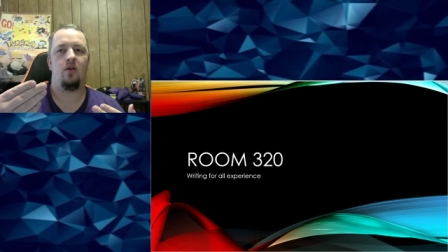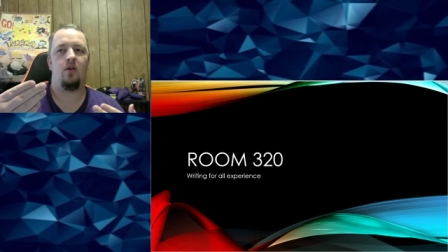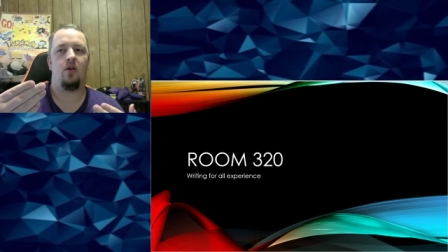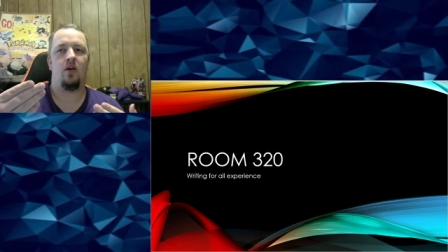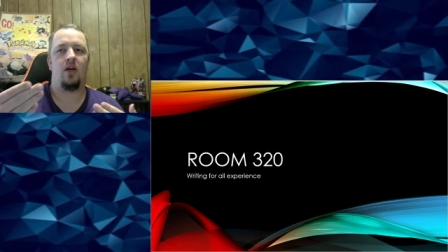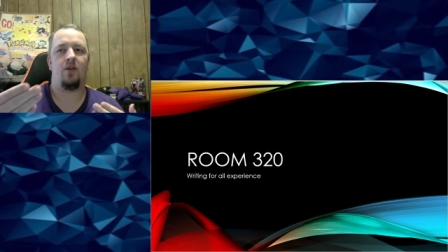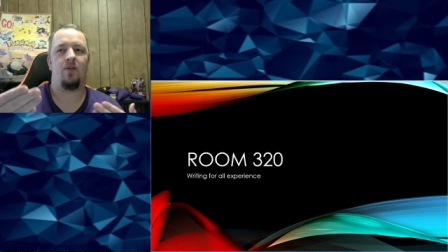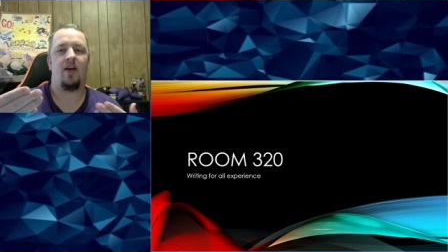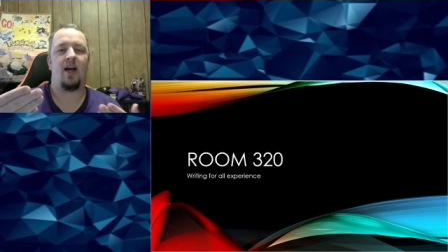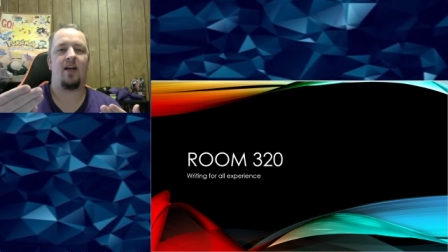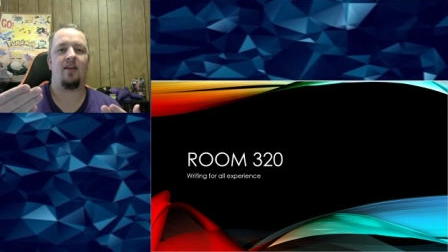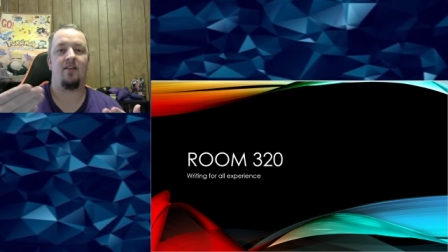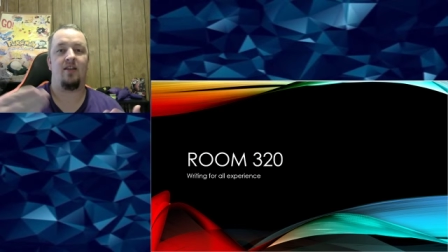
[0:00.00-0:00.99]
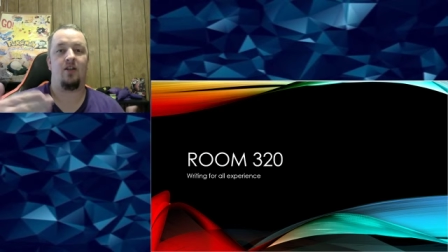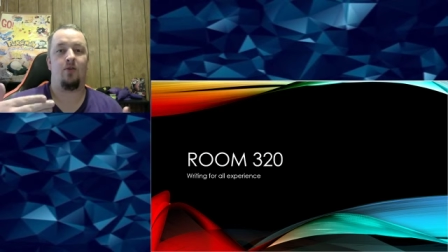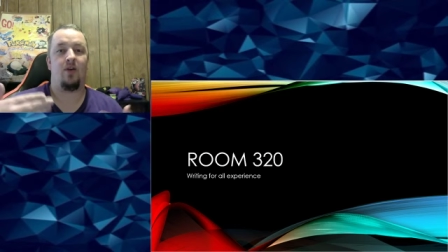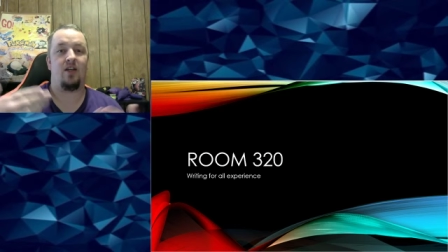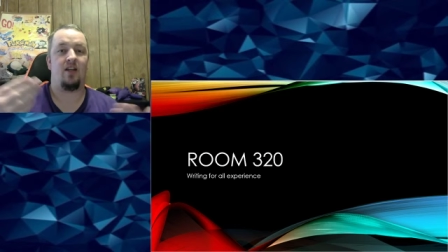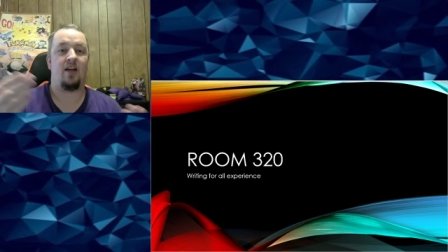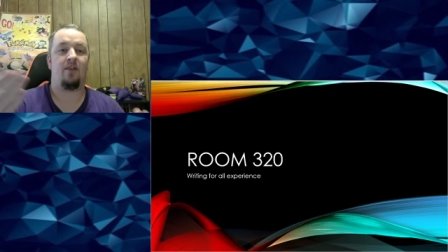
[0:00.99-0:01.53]
react to the
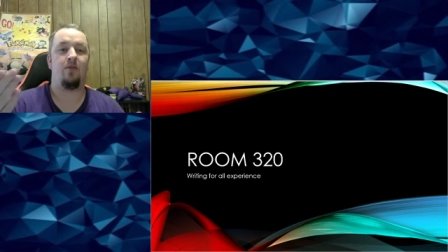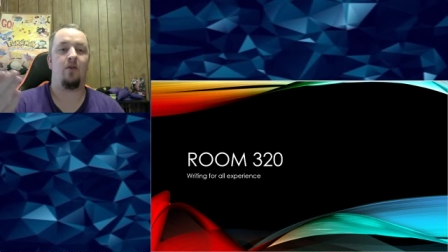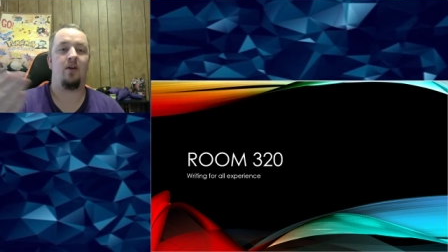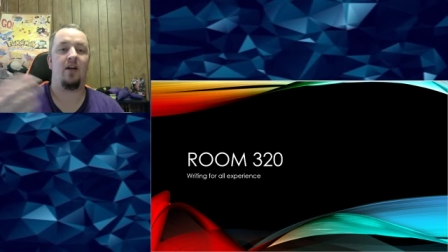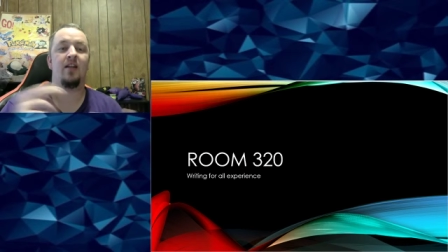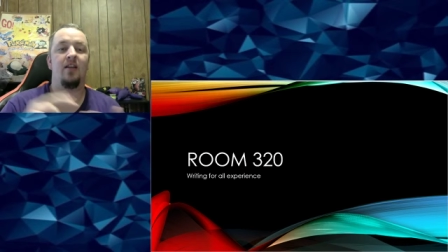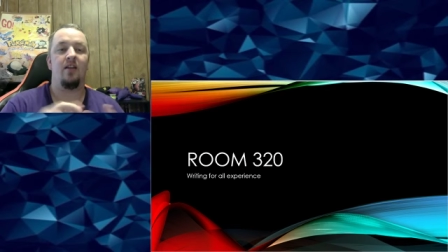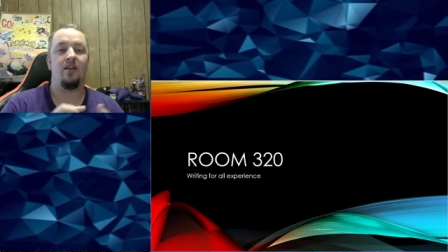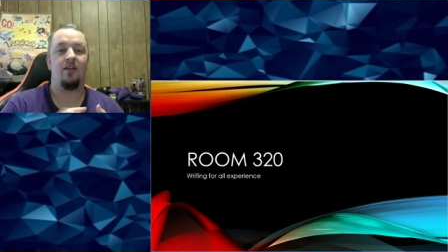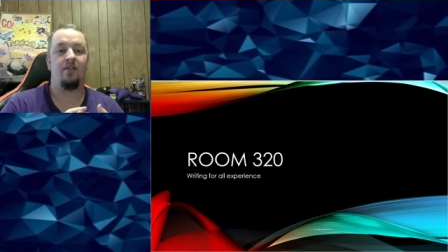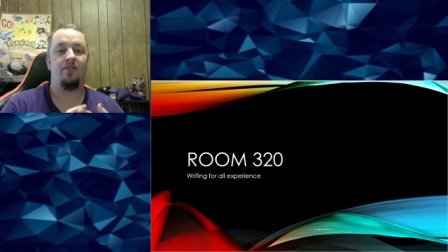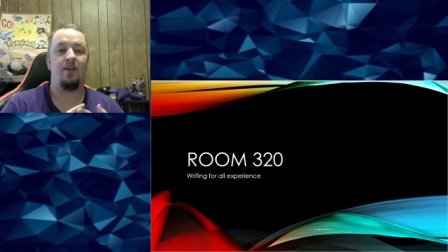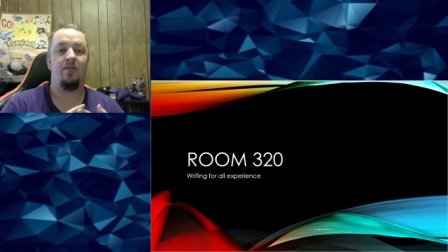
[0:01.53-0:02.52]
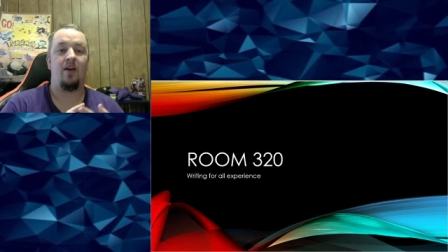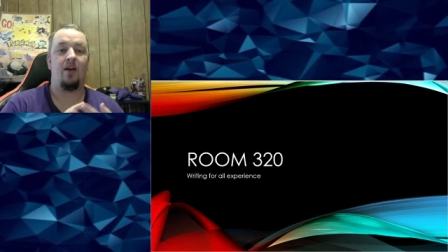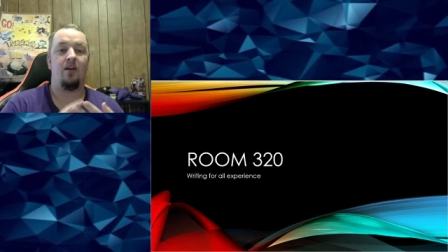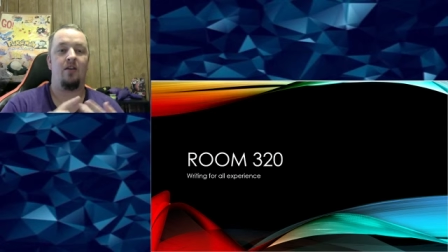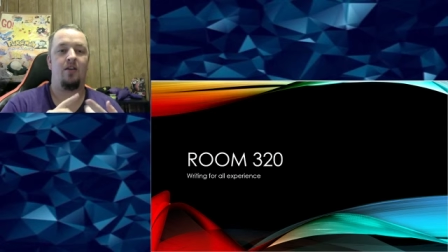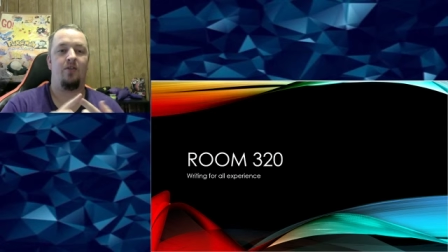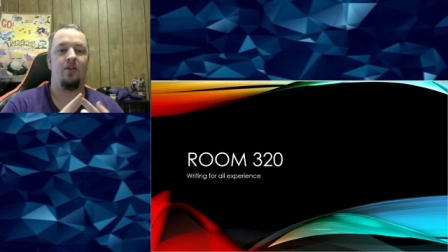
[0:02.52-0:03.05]
situation. Like, for instance, a
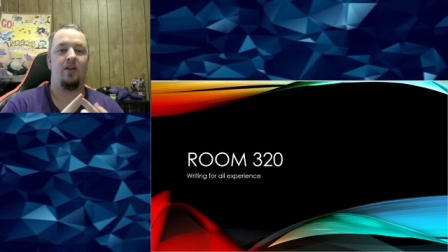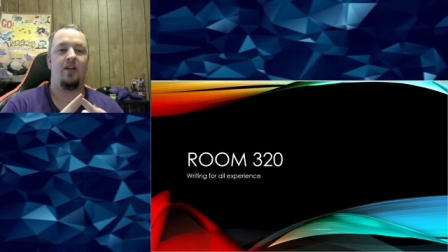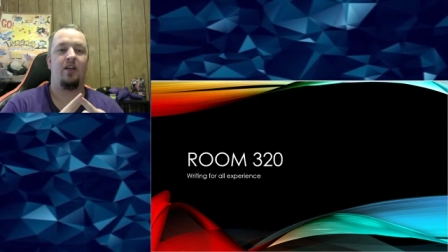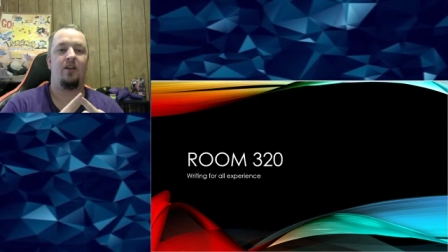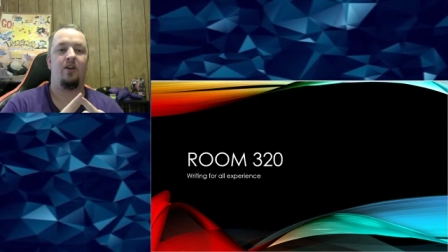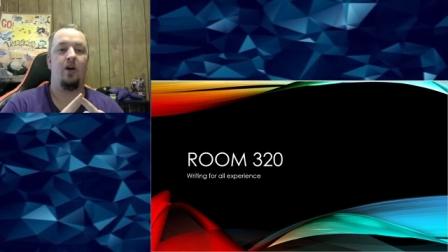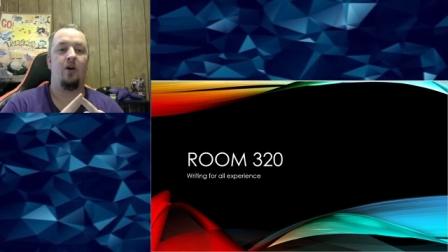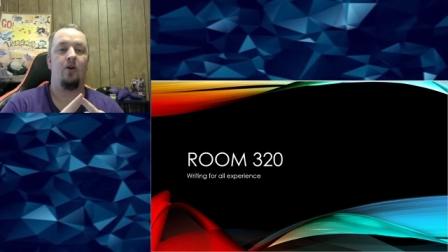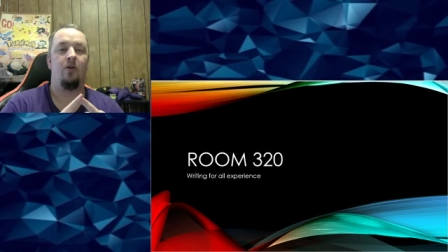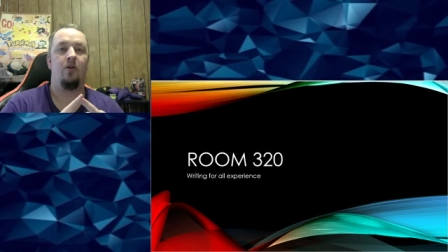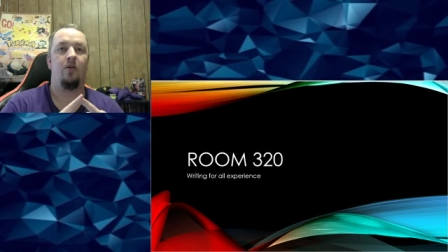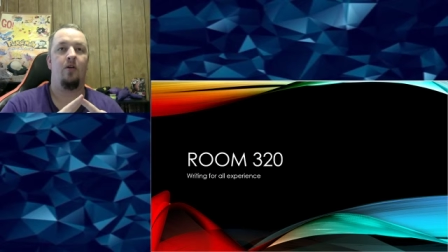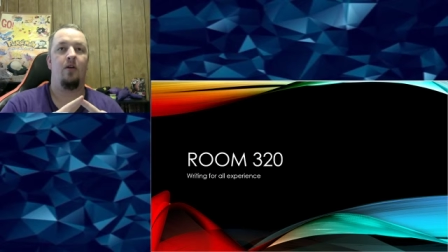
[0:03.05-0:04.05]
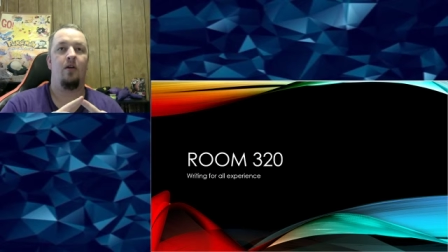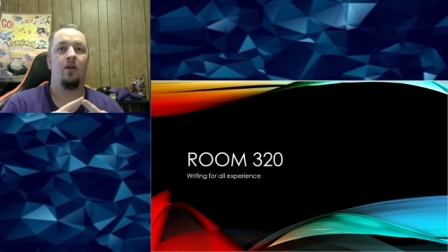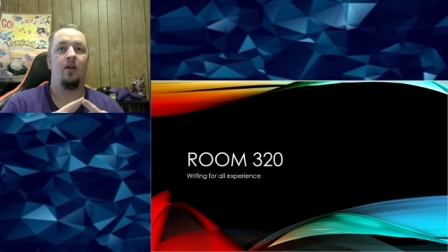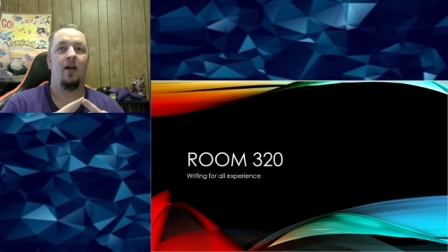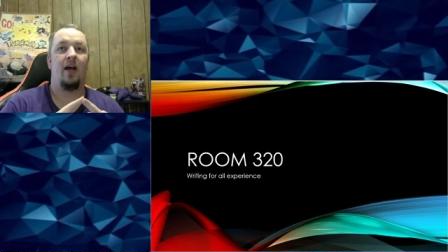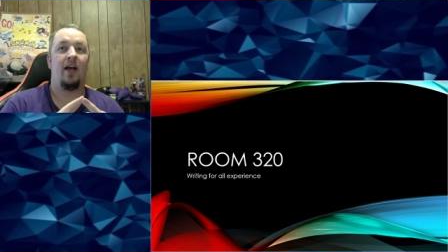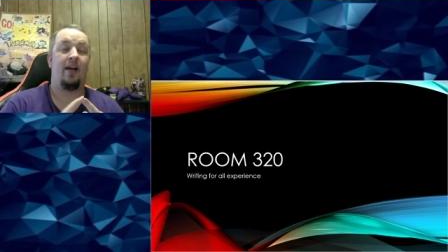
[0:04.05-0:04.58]
female, you would need to know,
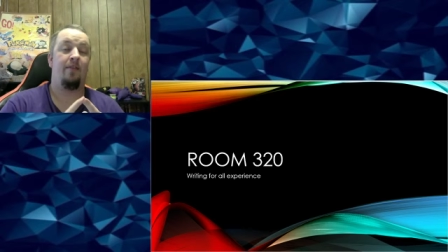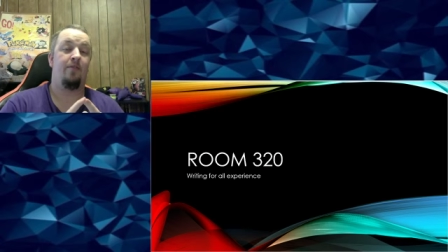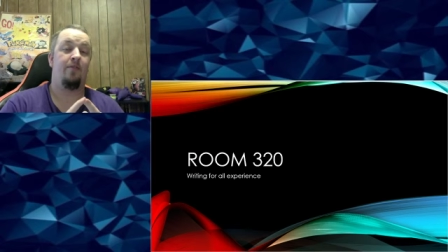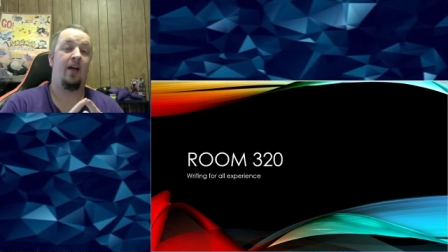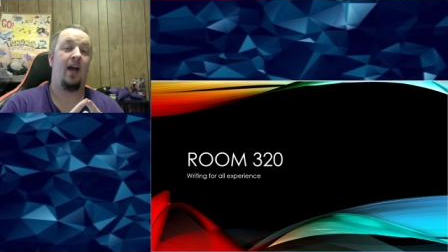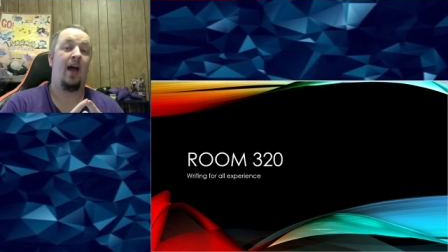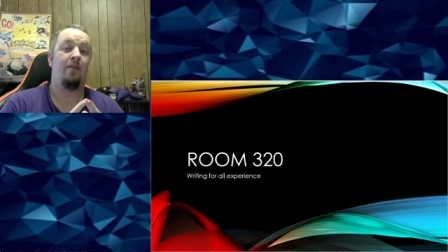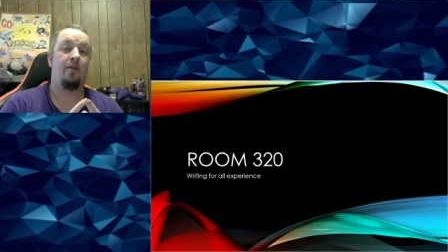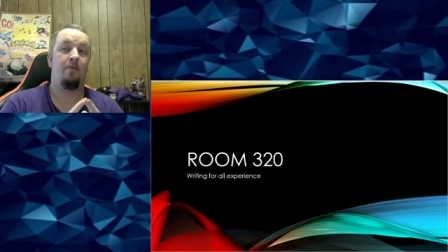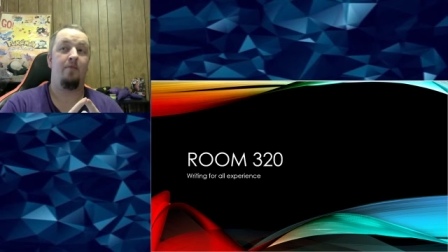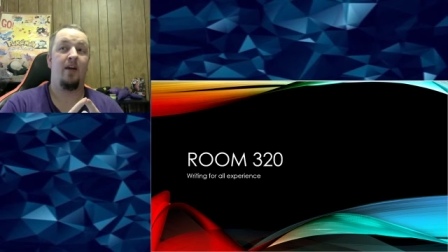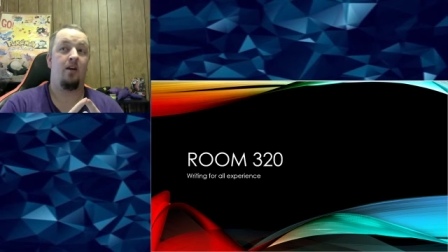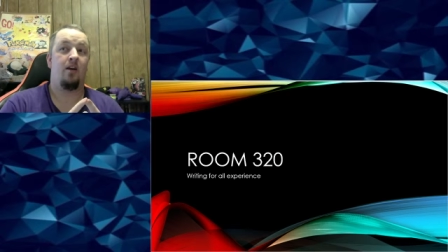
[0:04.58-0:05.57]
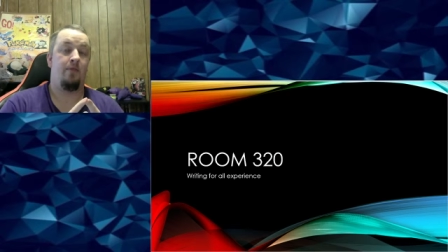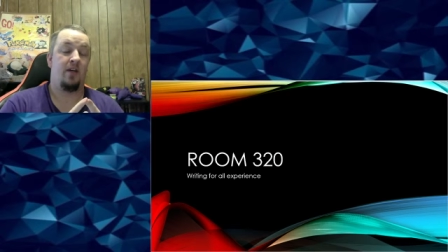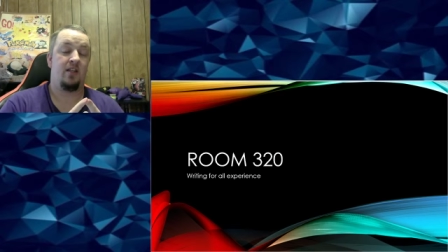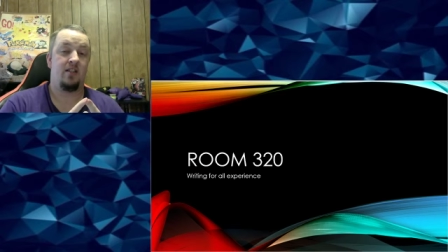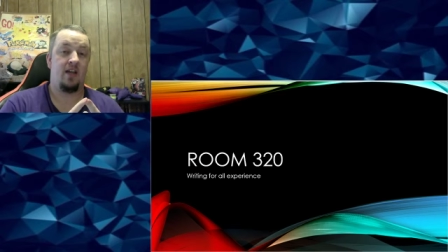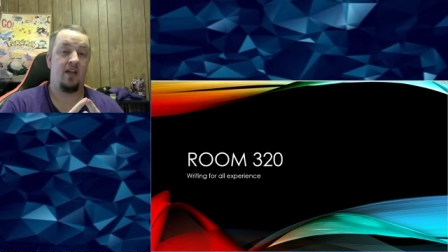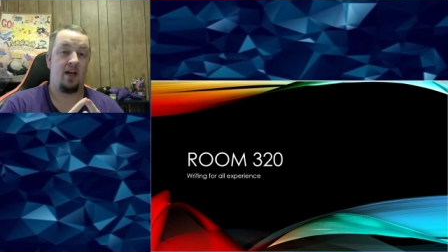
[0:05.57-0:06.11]
like, if they have a bigger
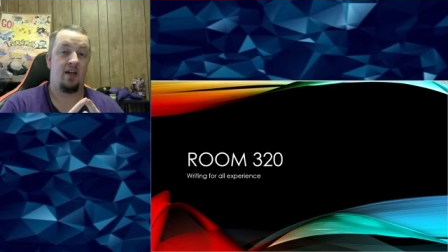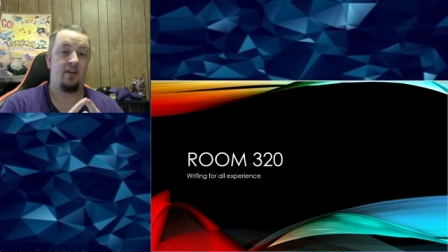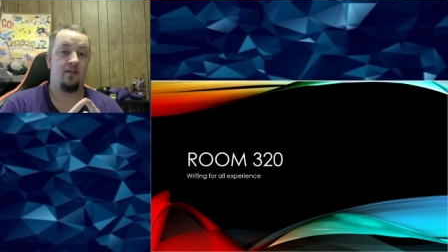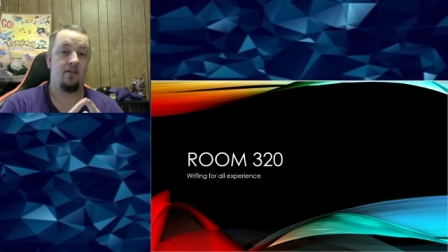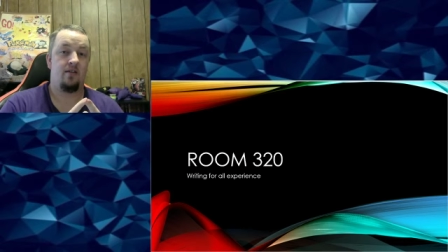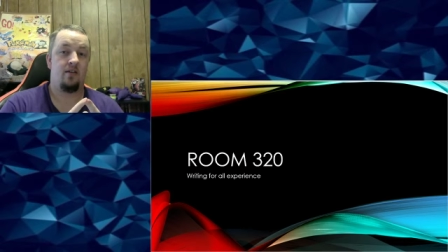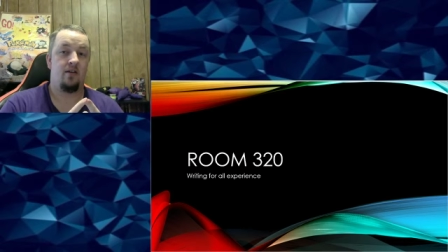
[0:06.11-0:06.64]
bust size.